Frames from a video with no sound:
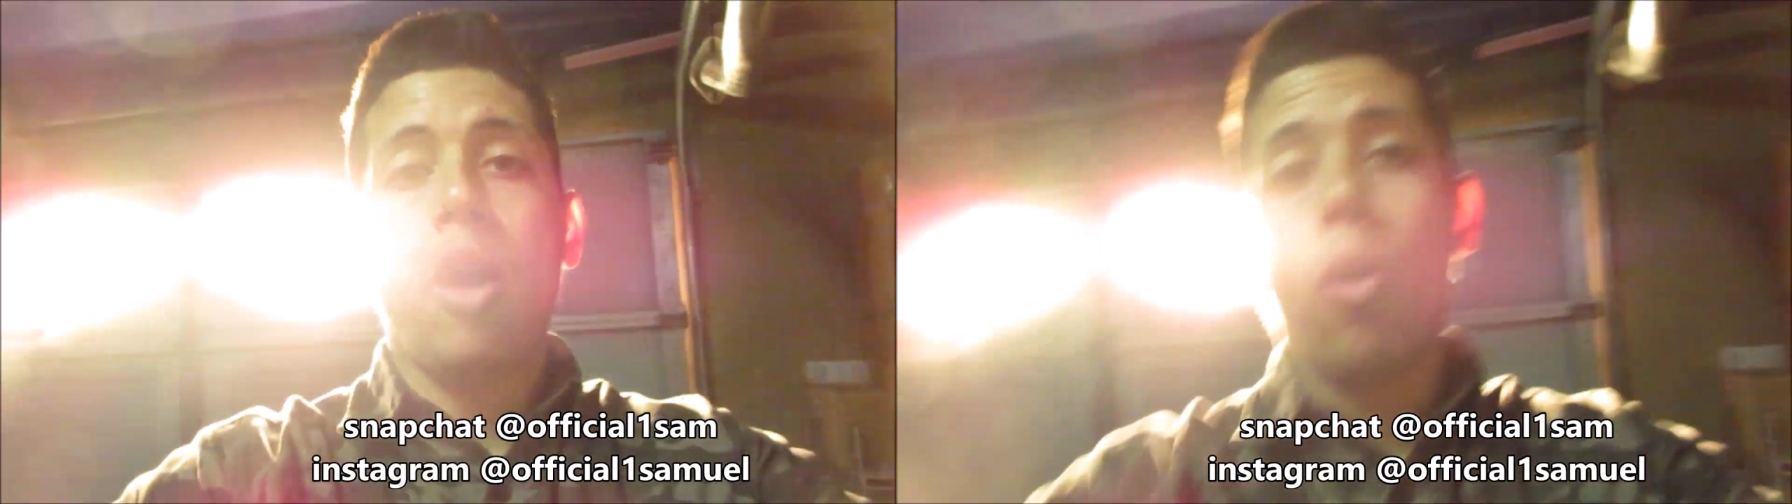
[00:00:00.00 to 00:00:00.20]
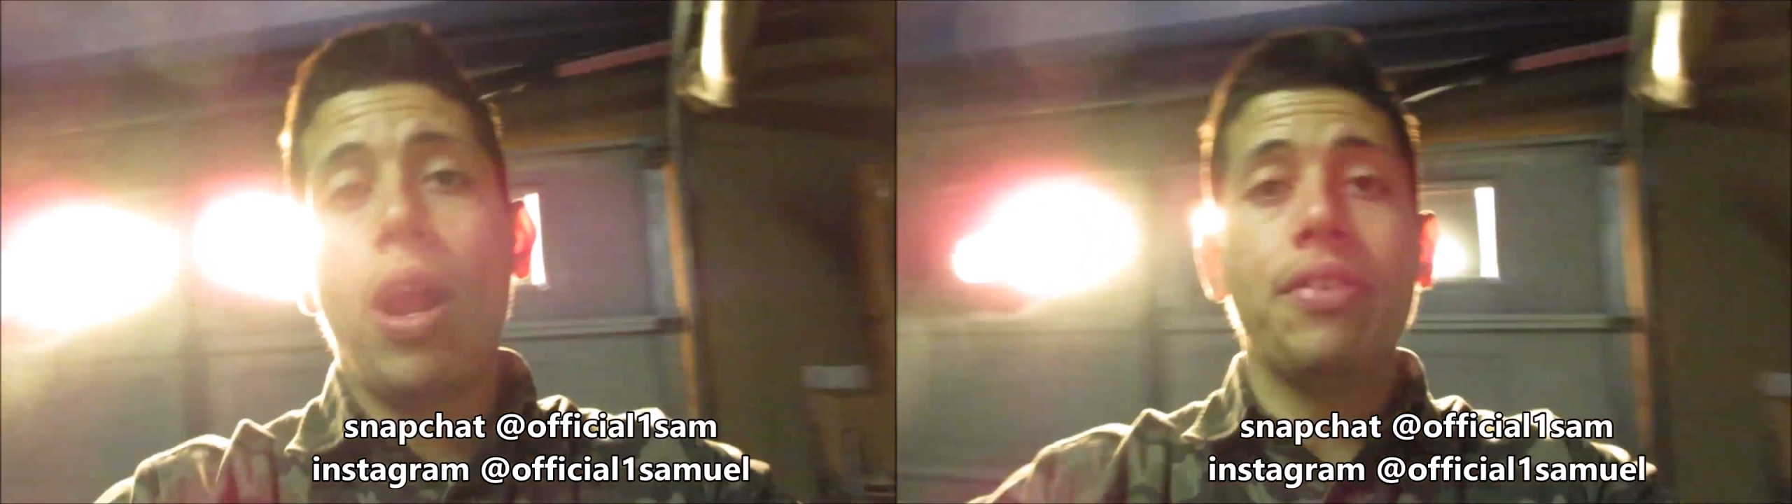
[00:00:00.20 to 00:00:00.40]

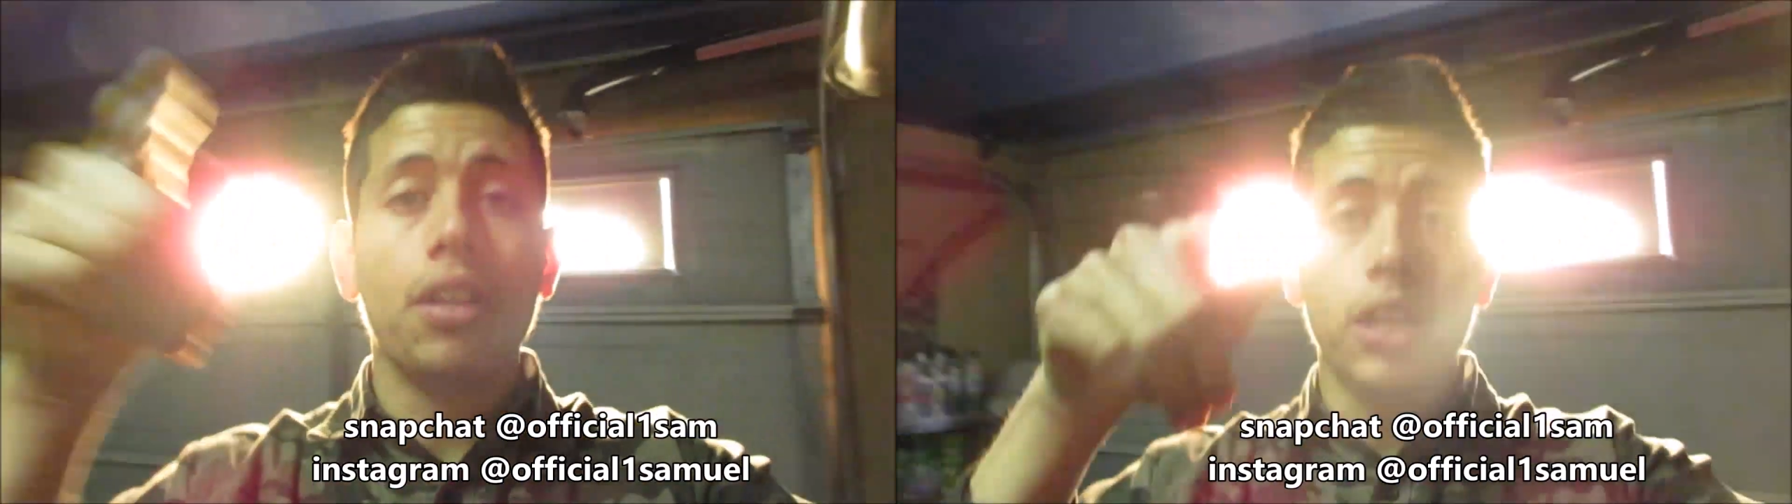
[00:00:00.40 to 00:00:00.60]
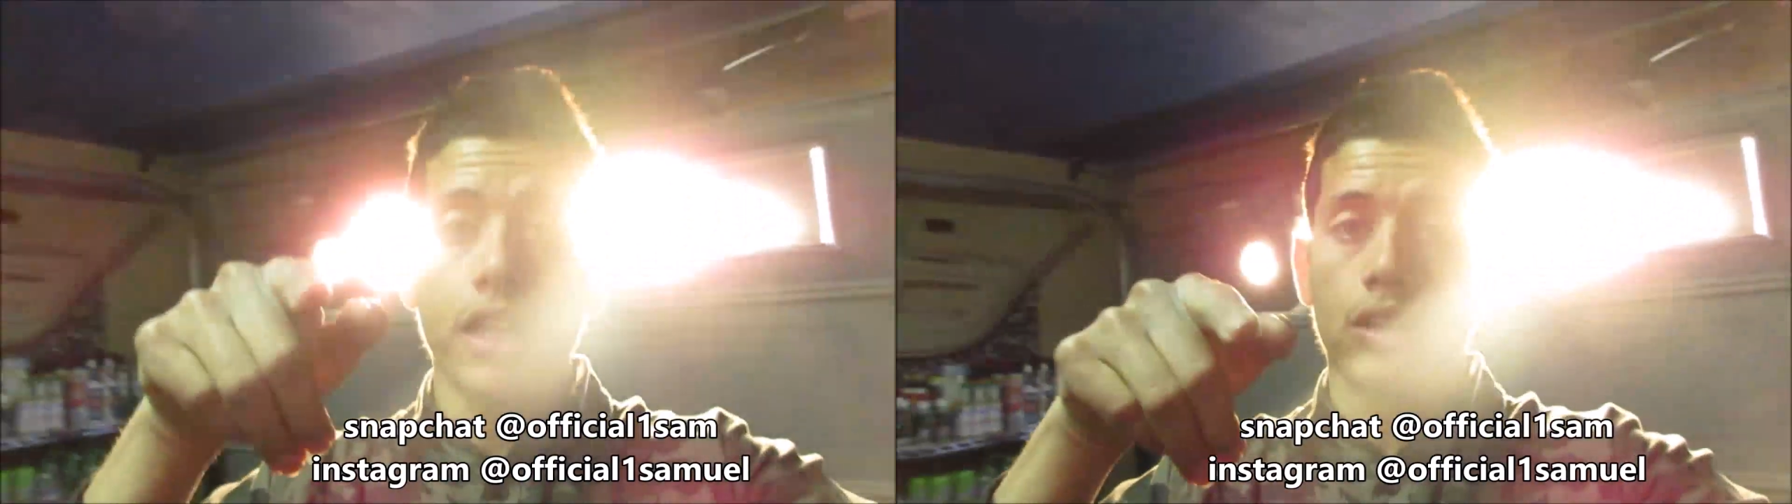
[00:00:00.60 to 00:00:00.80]
or in
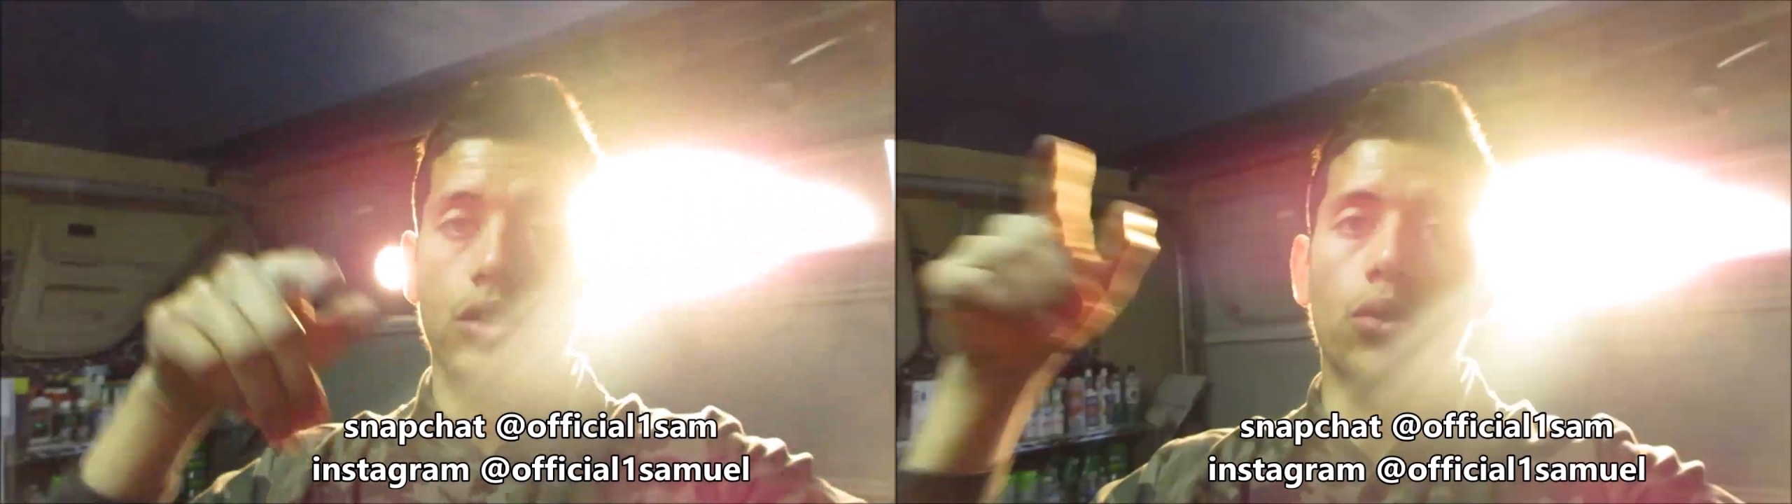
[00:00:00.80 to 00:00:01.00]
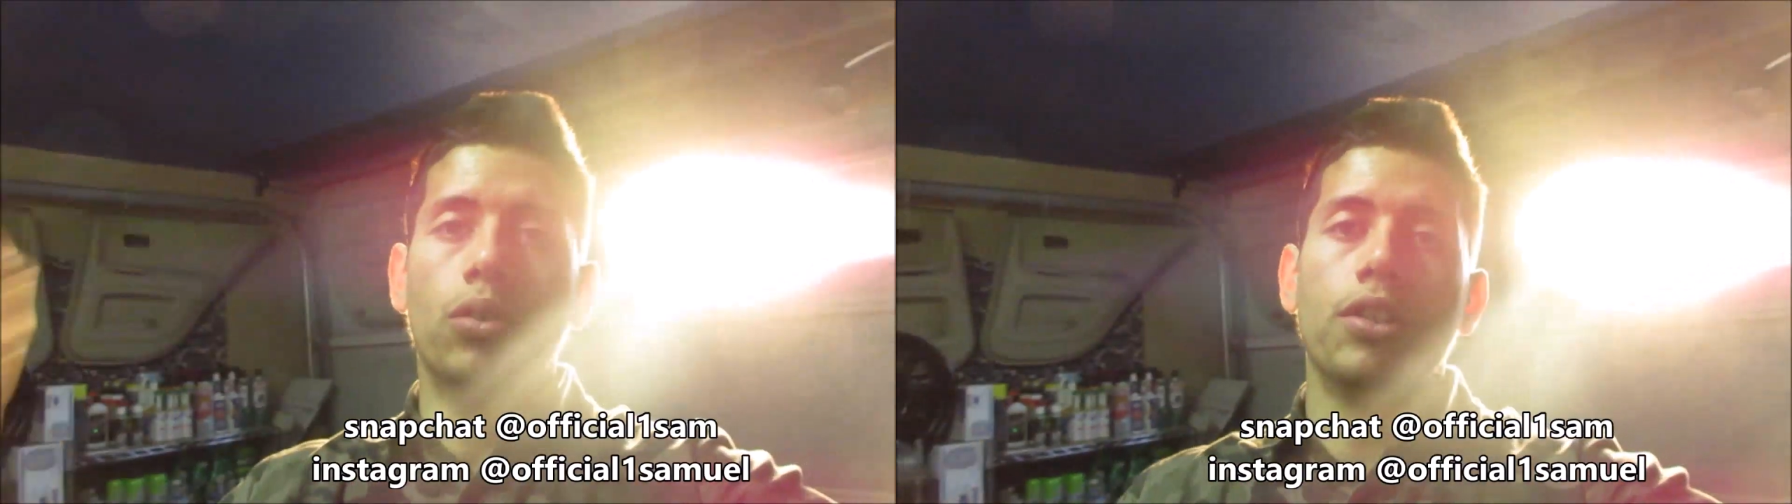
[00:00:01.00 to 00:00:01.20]
the link
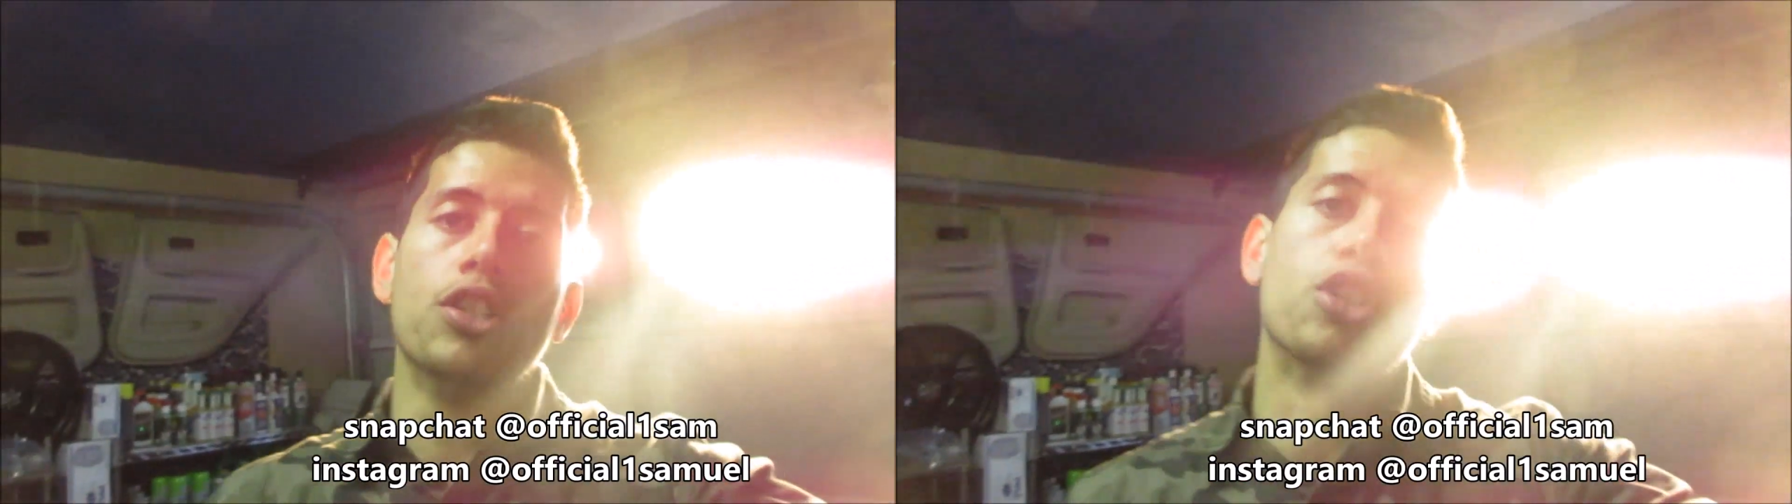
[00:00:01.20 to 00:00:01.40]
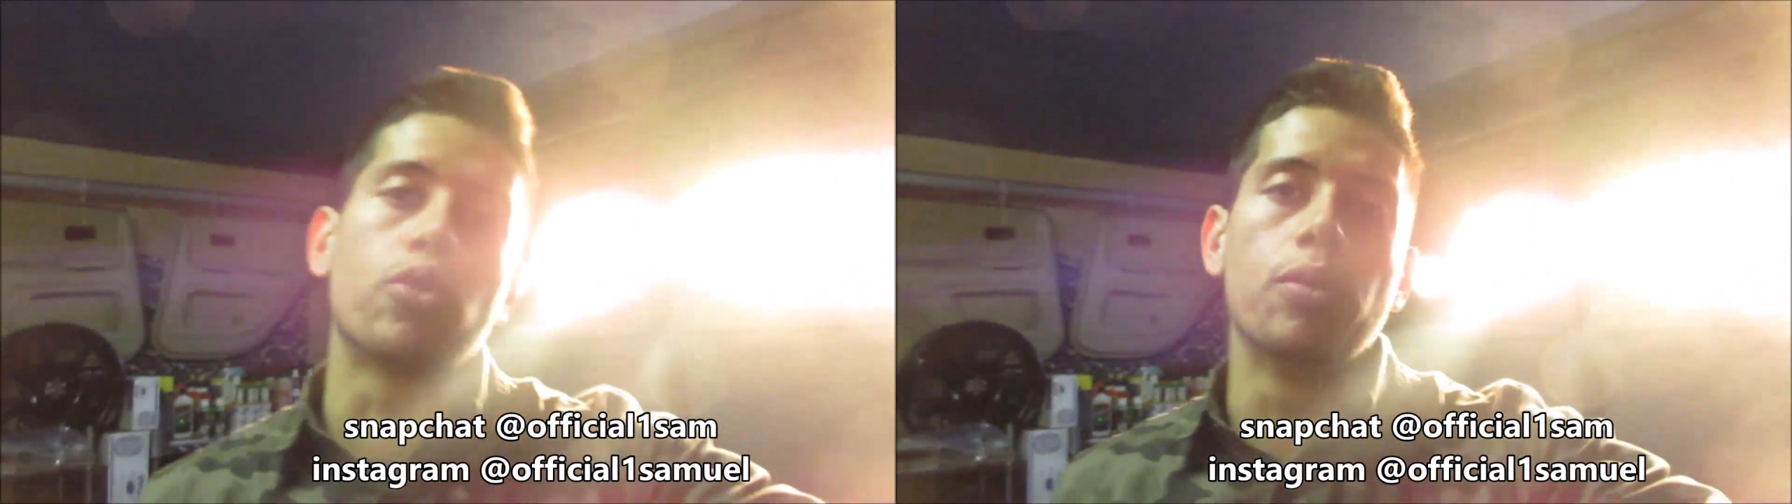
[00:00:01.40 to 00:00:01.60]
too in
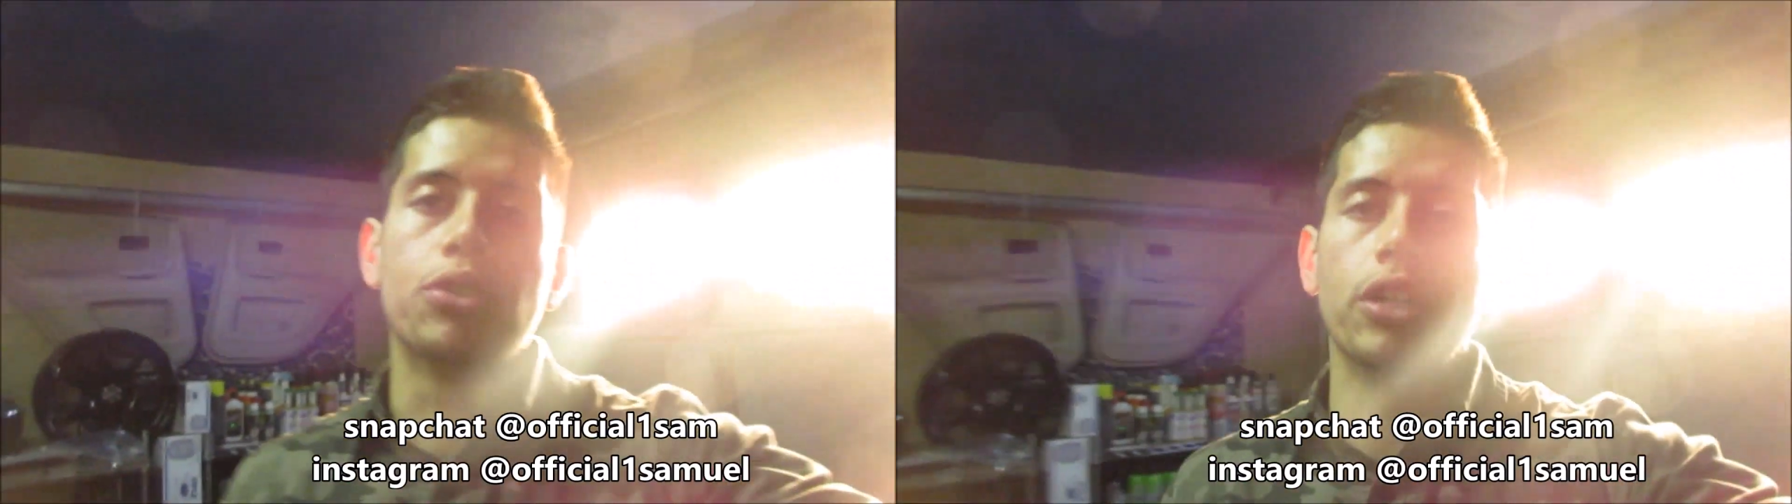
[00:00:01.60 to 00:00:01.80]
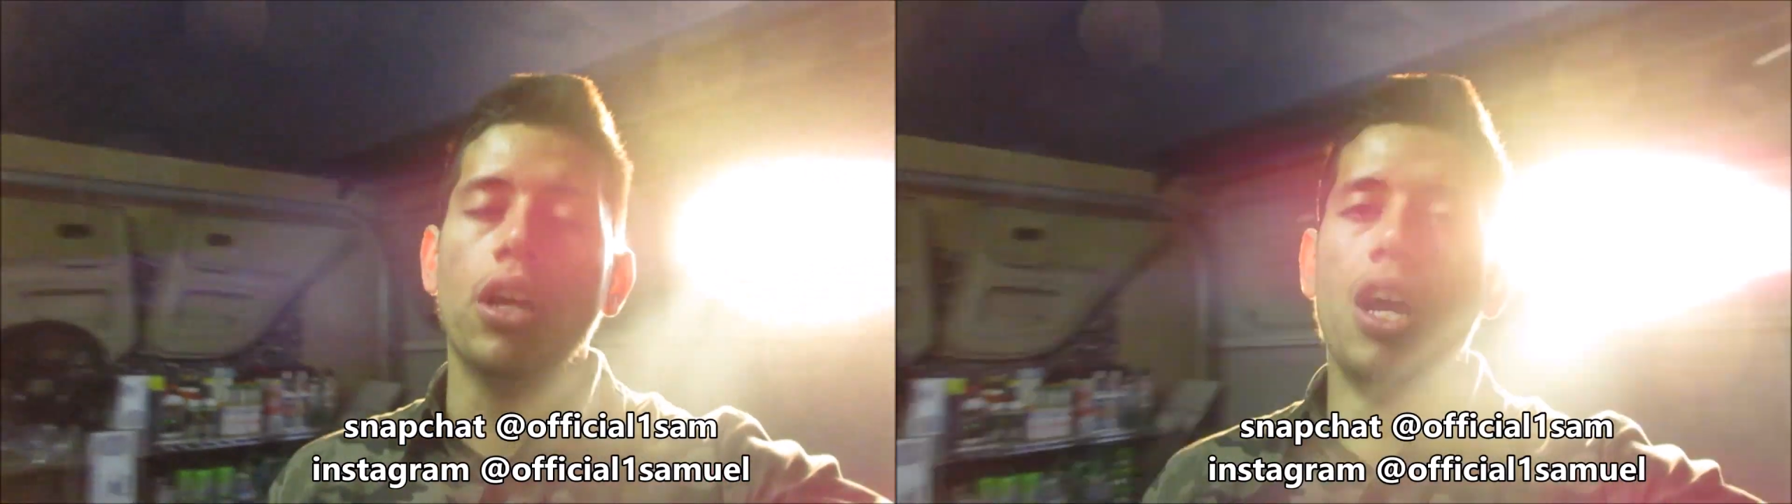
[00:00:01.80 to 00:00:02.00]
the
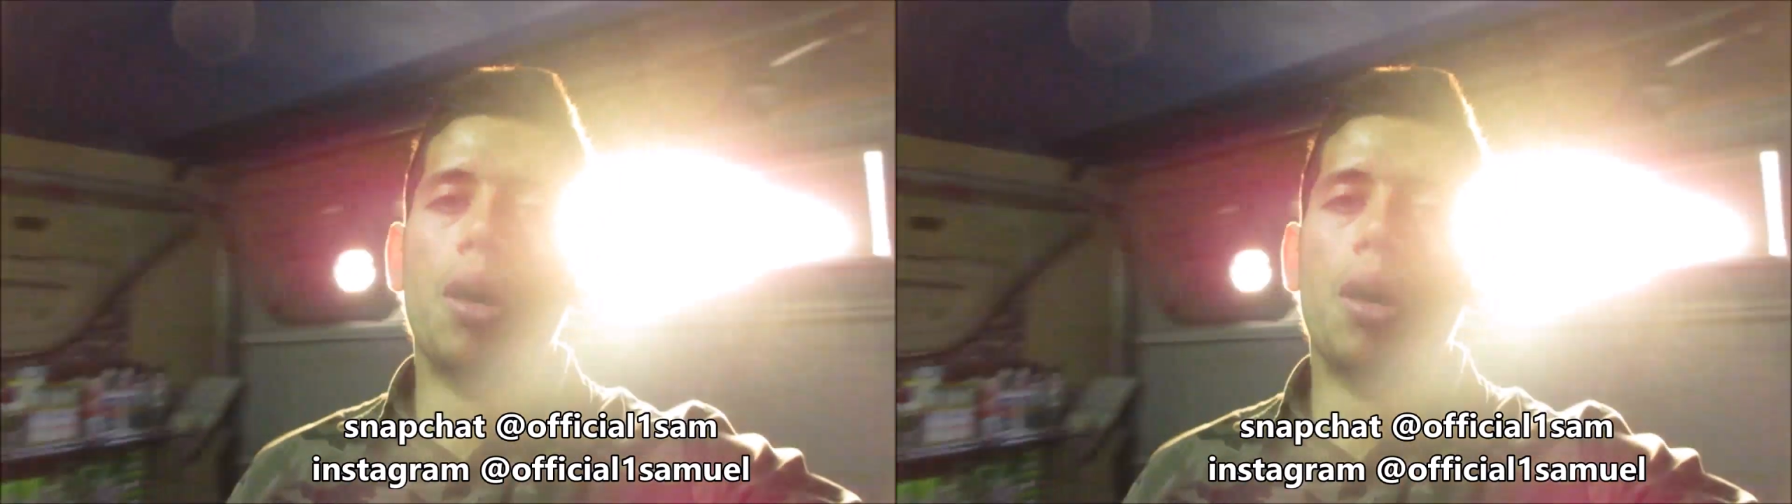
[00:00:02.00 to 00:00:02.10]
description.